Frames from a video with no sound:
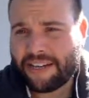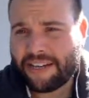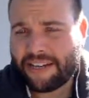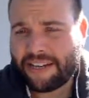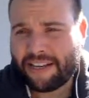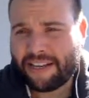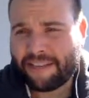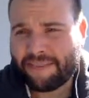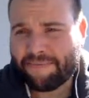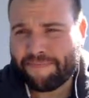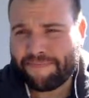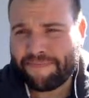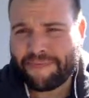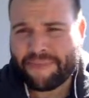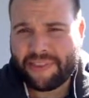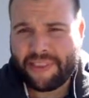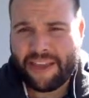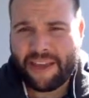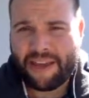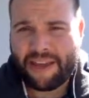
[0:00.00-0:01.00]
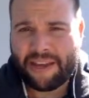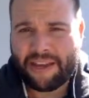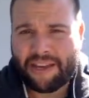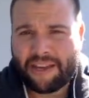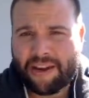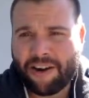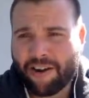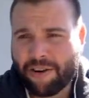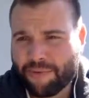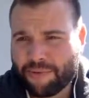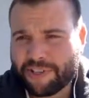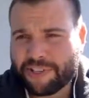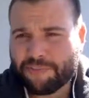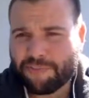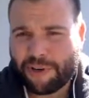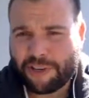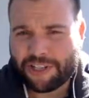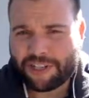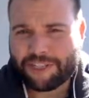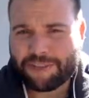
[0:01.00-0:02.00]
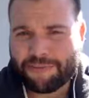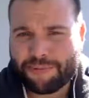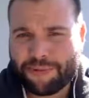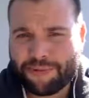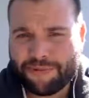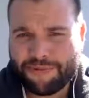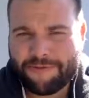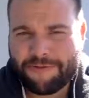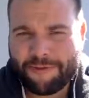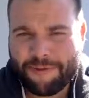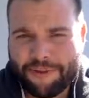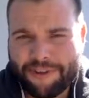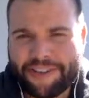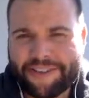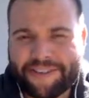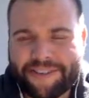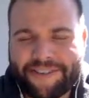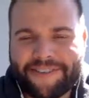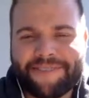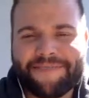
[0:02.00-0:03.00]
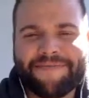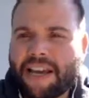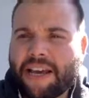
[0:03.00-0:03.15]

they are responsible for it.